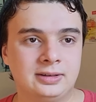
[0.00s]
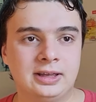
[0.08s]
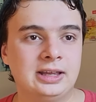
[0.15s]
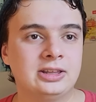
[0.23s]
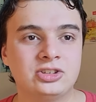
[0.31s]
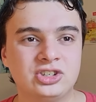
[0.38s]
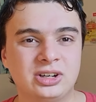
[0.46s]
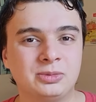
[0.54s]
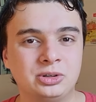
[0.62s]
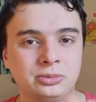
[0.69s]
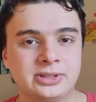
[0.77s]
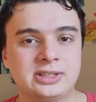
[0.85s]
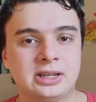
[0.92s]
And the general
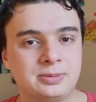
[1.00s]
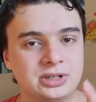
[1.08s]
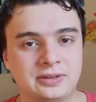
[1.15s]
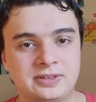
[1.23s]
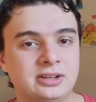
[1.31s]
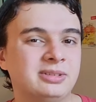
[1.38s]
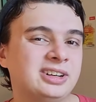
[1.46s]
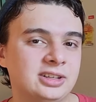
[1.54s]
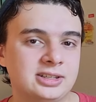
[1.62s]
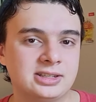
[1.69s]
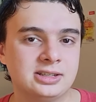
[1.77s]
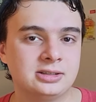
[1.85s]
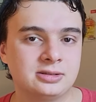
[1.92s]
reception I've seen around
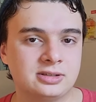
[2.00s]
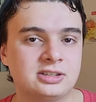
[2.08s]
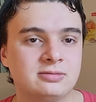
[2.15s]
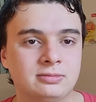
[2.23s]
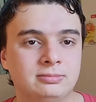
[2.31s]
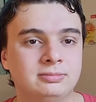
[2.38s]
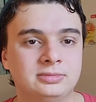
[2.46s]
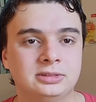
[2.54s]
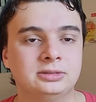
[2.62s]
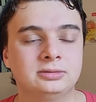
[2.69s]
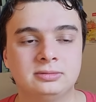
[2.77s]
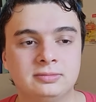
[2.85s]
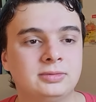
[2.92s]
this is,
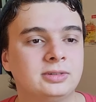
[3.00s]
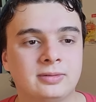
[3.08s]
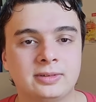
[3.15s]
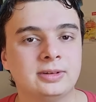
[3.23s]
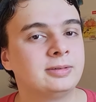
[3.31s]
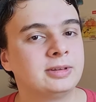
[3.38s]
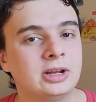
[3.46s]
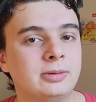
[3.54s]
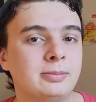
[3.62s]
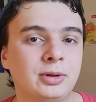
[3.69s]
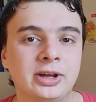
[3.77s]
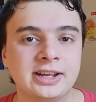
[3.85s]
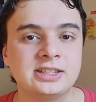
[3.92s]
I'll be
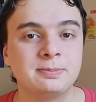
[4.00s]
blunt, it's